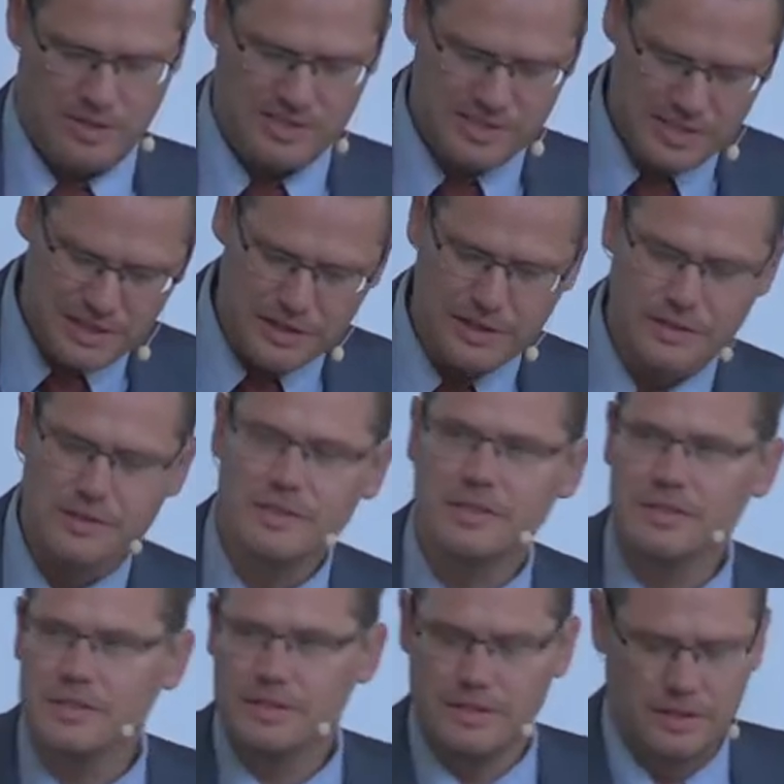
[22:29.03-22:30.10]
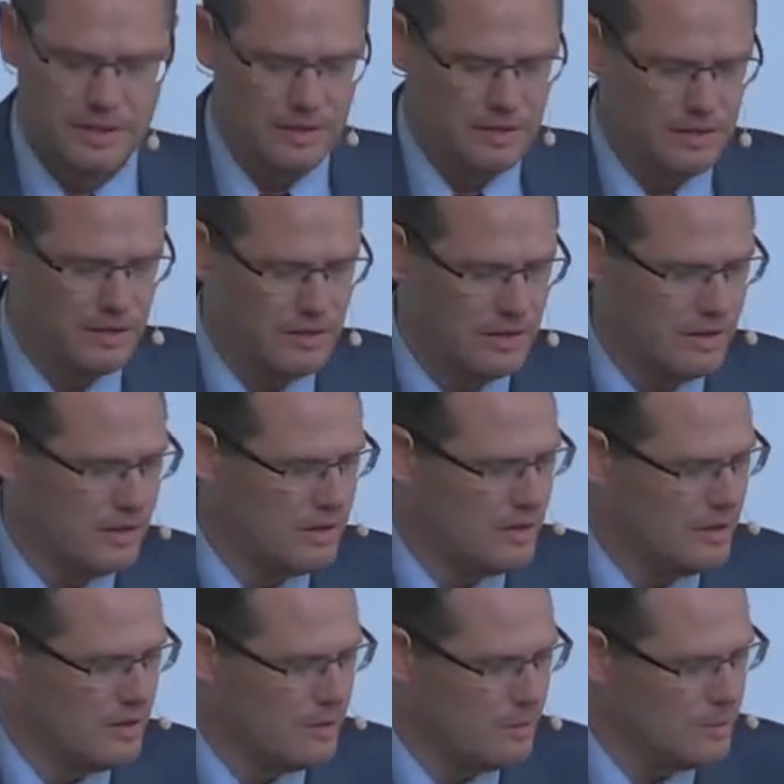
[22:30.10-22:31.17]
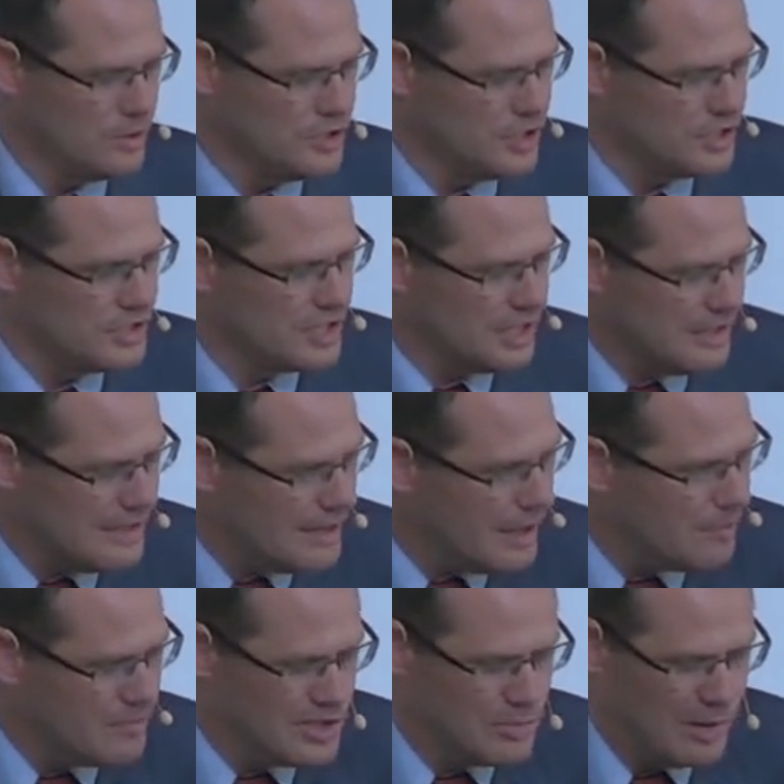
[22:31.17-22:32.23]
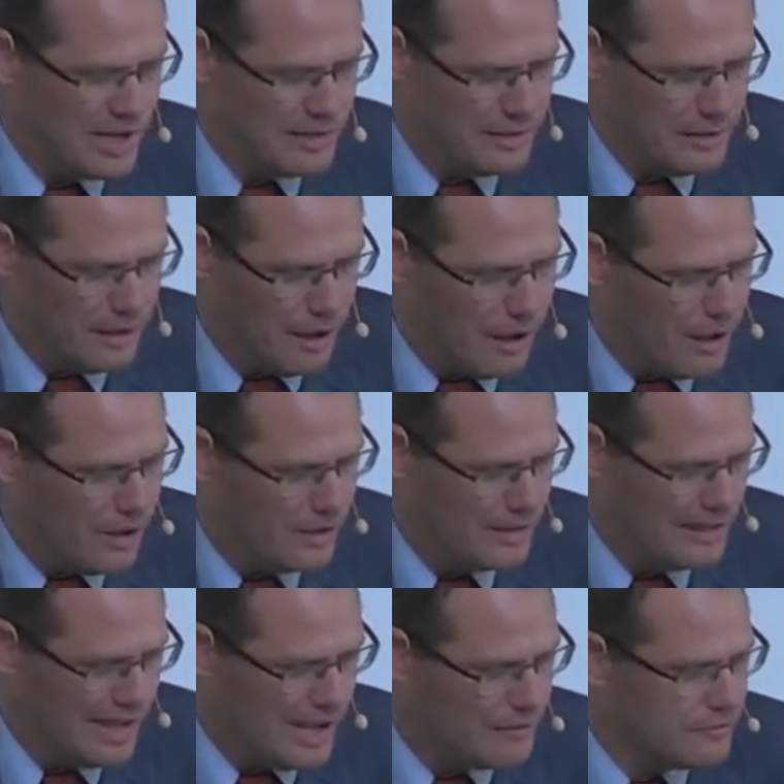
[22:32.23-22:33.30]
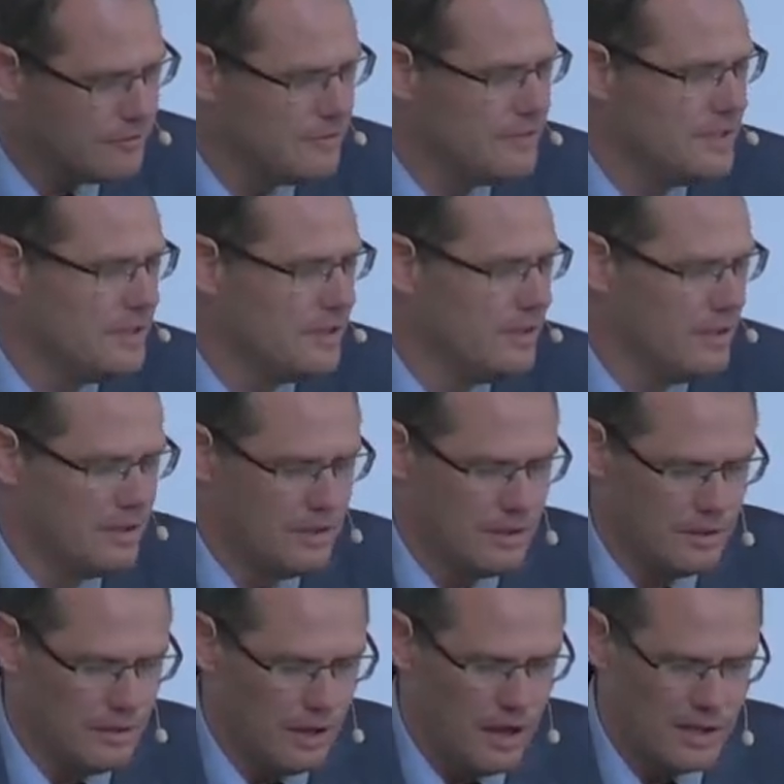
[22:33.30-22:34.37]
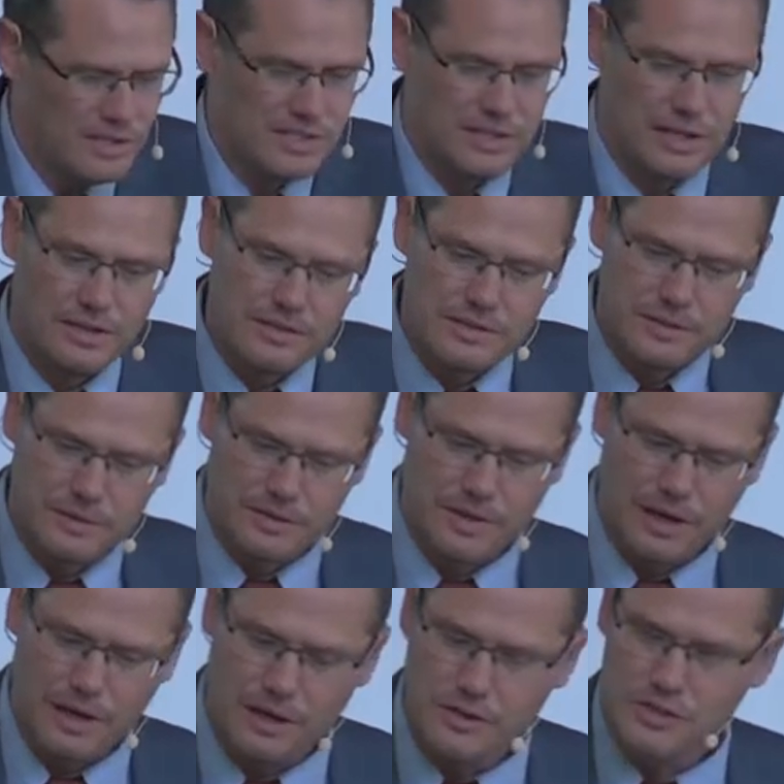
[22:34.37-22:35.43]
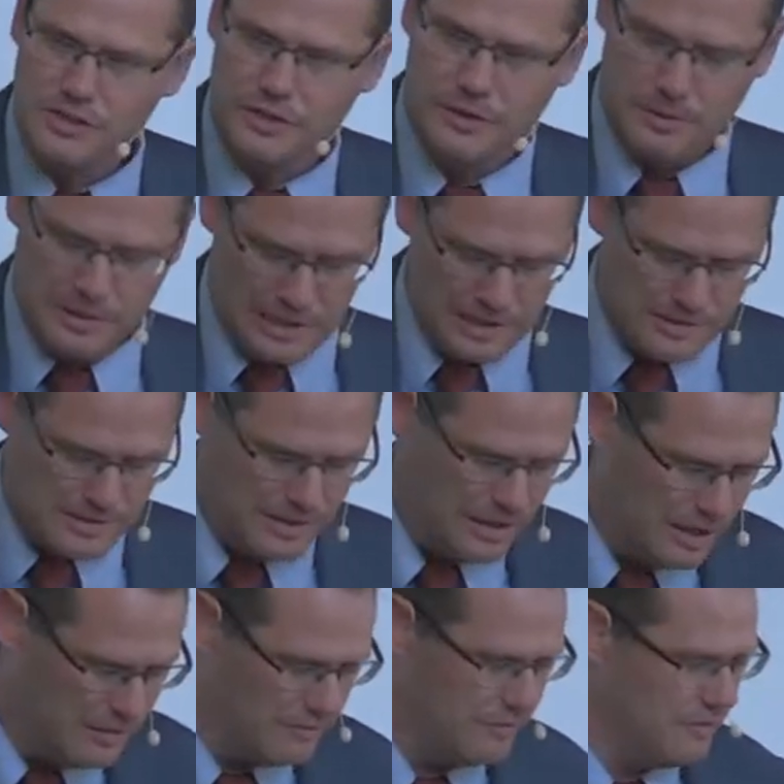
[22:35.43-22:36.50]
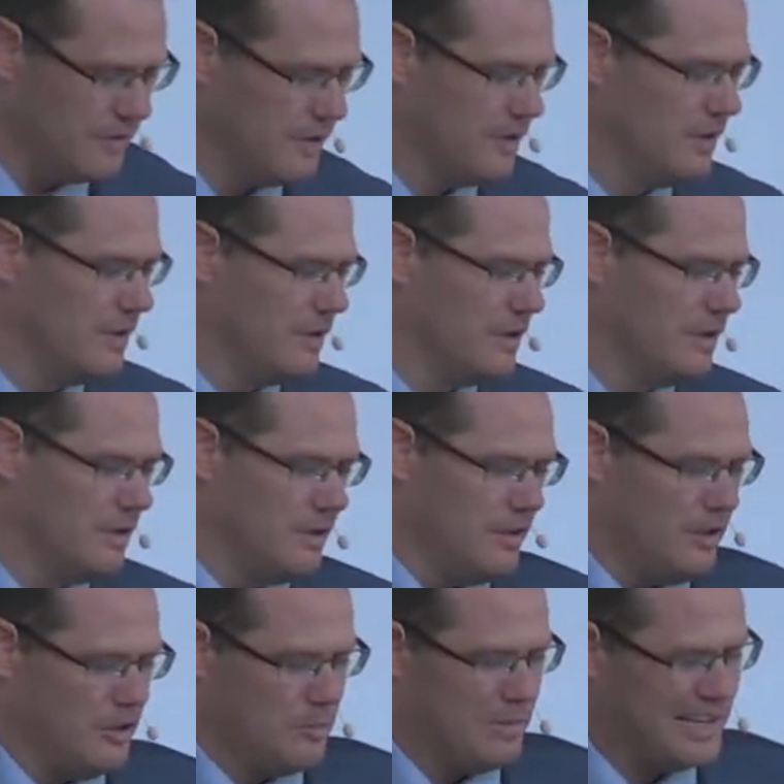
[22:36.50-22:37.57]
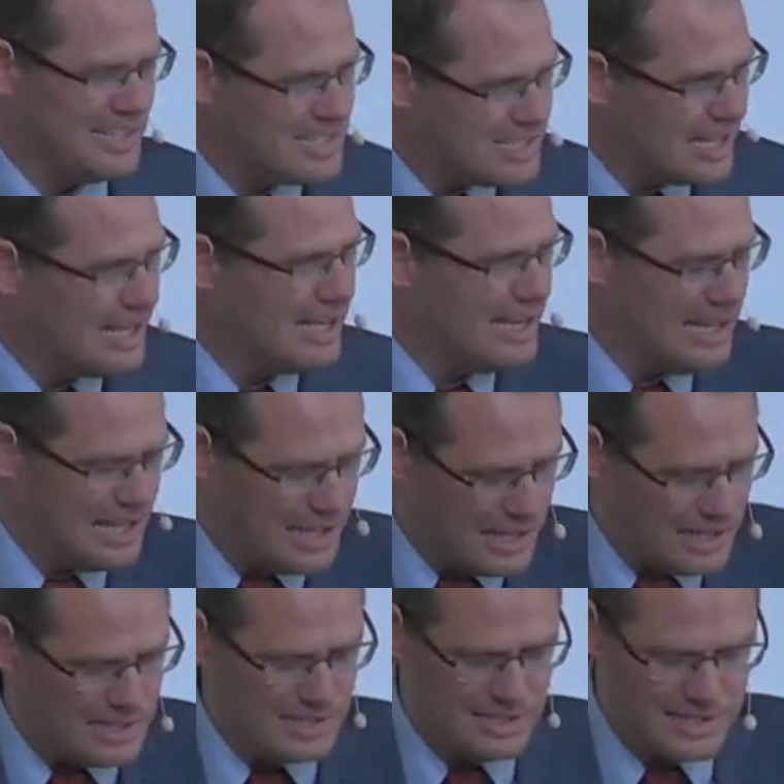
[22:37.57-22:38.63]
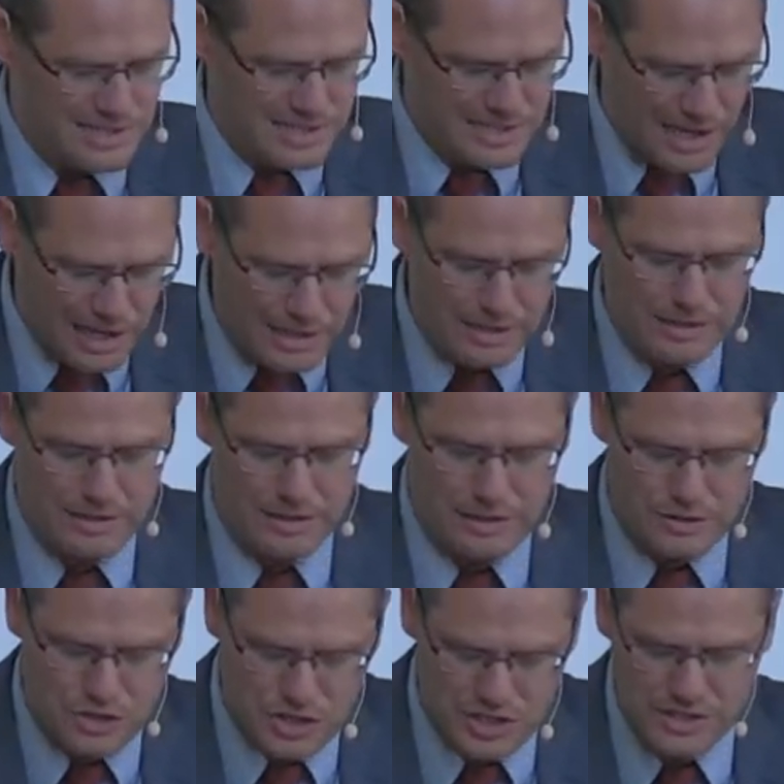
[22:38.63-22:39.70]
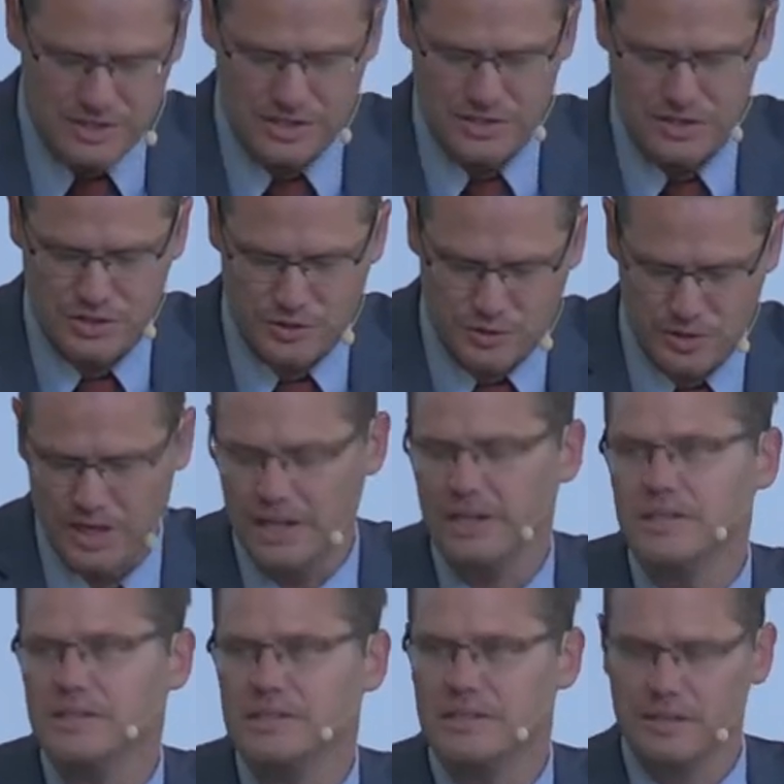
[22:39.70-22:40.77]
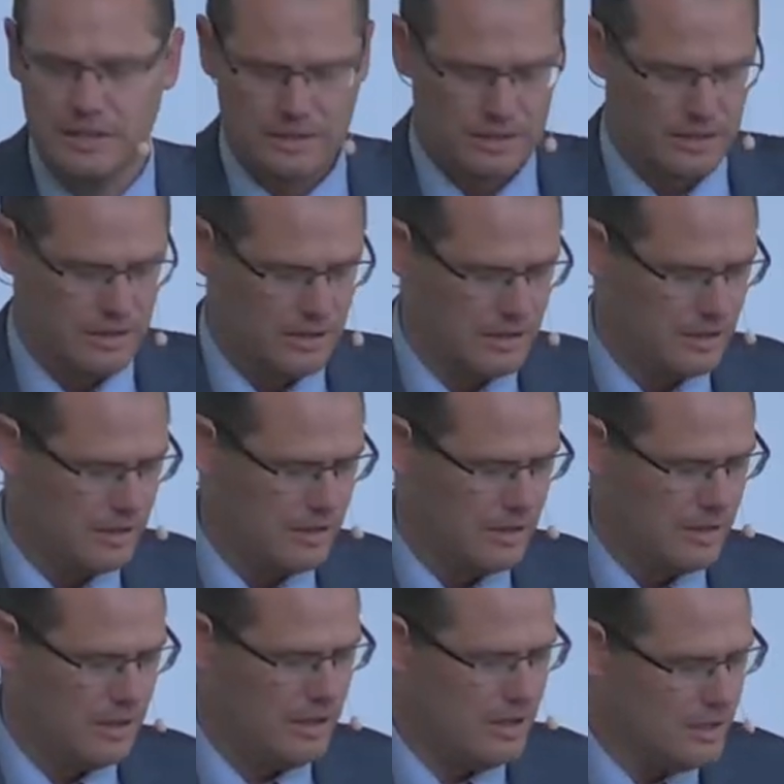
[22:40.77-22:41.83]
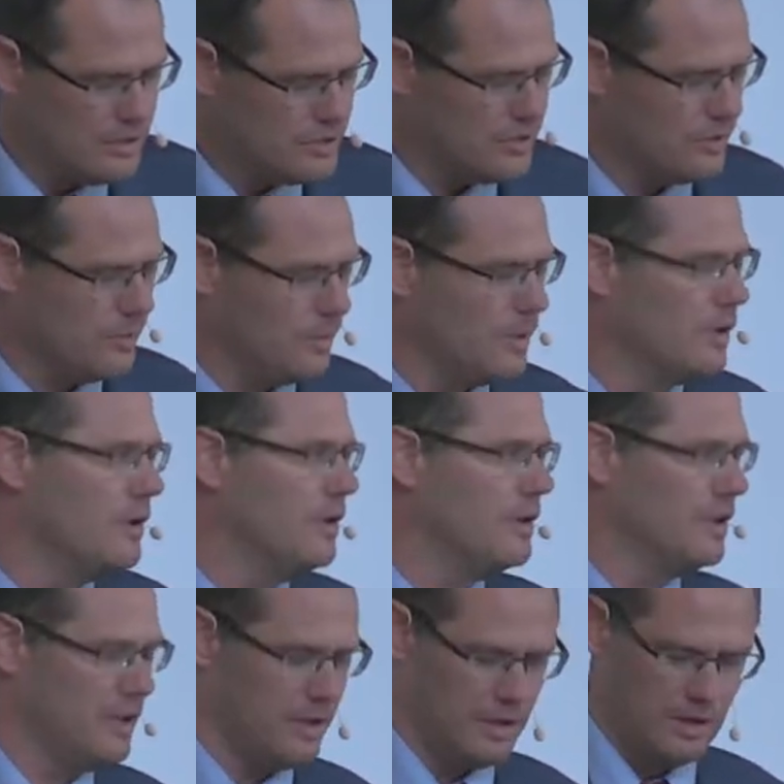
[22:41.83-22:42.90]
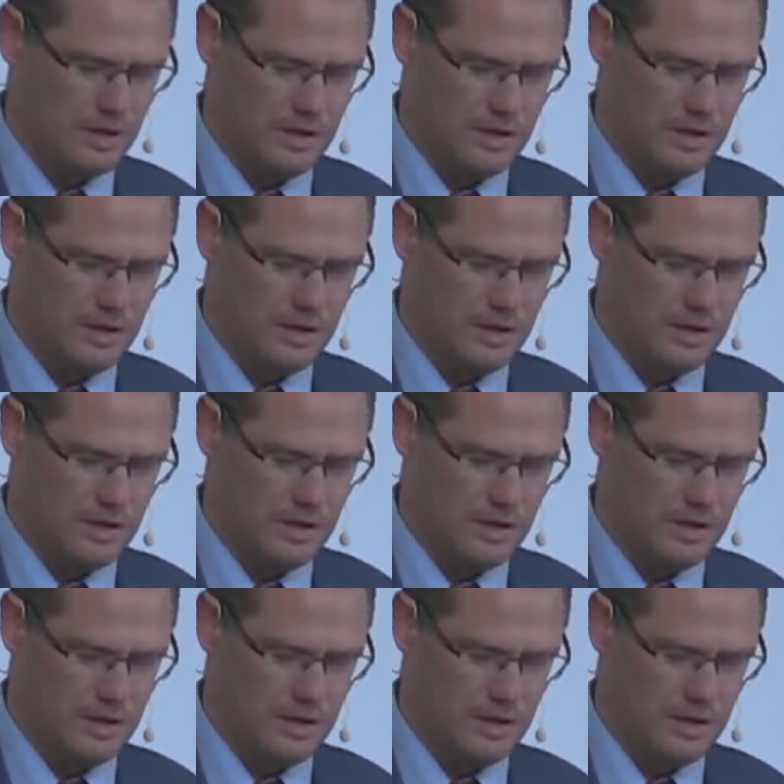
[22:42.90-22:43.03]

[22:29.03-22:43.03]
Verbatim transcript: But sinners were just condemned by the law and left lost until God showed his love by sending his Son, Jesus Christ, into the world.